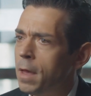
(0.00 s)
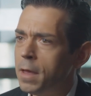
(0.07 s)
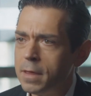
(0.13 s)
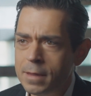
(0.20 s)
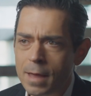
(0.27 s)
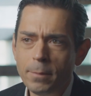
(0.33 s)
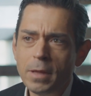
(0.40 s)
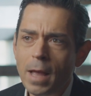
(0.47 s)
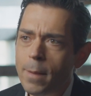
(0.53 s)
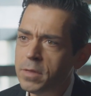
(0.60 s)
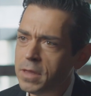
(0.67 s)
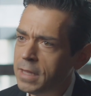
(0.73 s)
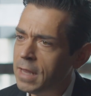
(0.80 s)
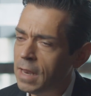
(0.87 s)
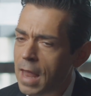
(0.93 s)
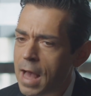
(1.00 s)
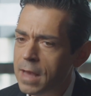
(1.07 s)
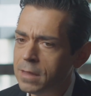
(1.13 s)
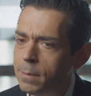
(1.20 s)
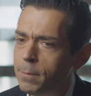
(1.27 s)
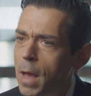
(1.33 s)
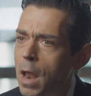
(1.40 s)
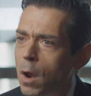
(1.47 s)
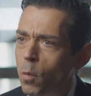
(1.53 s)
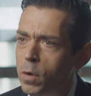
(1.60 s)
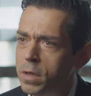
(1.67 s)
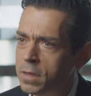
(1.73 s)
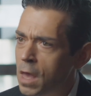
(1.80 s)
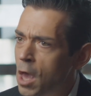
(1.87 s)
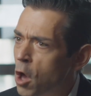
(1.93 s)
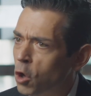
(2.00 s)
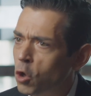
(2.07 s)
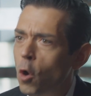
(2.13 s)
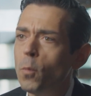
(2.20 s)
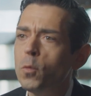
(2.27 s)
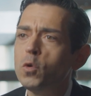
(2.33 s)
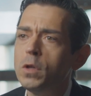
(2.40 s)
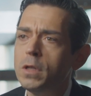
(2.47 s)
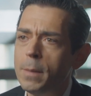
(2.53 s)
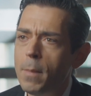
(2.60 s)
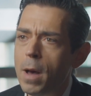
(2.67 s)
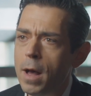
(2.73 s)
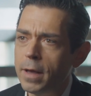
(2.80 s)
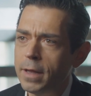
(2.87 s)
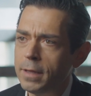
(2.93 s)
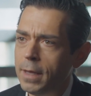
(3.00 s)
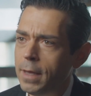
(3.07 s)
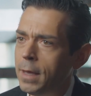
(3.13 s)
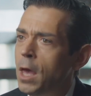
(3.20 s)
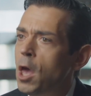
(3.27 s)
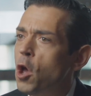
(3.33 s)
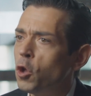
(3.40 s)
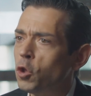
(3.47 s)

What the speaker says: sometimes in the last mile with community marketing,